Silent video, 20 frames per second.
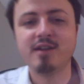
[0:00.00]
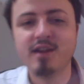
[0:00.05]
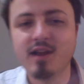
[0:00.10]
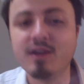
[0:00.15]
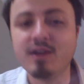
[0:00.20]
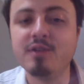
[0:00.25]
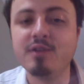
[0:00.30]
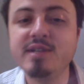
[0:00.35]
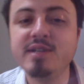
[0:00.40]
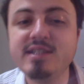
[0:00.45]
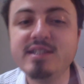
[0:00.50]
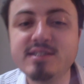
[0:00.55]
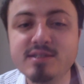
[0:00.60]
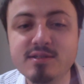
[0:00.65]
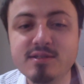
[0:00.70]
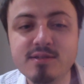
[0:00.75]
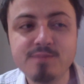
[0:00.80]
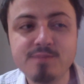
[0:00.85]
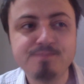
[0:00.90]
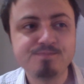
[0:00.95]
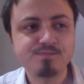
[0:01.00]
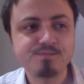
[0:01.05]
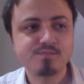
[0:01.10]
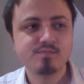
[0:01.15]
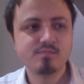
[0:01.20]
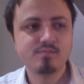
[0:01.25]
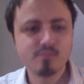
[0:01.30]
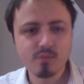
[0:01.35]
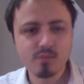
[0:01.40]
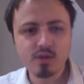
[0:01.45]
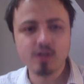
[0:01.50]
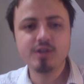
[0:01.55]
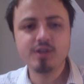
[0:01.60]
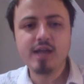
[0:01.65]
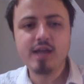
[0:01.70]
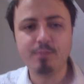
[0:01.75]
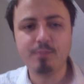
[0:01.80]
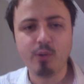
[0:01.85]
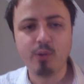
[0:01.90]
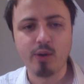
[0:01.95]
And the reason, at
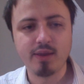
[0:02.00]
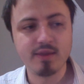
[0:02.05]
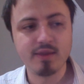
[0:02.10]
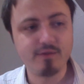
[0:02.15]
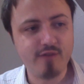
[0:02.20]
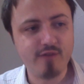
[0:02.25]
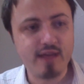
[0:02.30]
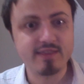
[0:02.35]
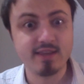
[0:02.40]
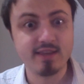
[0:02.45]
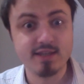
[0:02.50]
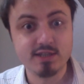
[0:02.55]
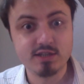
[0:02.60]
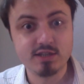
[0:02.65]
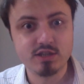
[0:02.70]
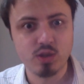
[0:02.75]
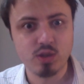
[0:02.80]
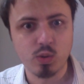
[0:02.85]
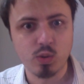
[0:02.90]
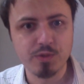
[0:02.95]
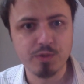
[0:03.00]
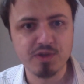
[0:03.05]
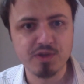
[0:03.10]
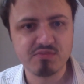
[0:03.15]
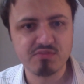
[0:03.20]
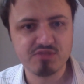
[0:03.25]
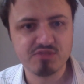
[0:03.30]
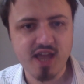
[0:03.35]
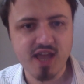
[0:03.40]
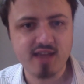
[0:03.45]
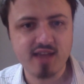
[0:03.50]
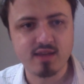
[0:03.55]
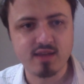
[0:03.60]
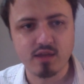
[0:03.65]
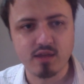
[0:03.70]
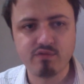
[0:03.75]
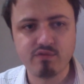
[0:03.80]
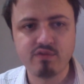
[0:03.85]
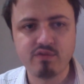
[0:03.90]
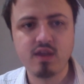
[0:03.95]
that point, the fact that he's stolen the
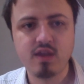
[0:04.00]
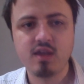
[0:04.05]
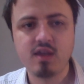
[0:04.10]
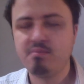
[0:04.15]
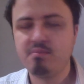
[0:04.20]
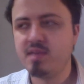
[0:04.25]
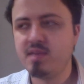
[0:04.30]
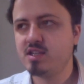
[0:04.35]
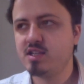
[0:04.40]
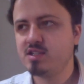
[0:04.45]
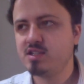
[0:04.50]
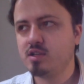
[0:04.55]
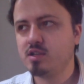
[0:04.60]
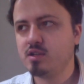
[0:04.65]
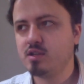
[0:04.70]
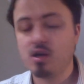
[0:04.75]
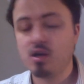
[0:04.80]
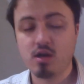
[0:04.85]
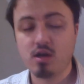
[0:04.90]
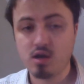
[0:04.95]
objective means that,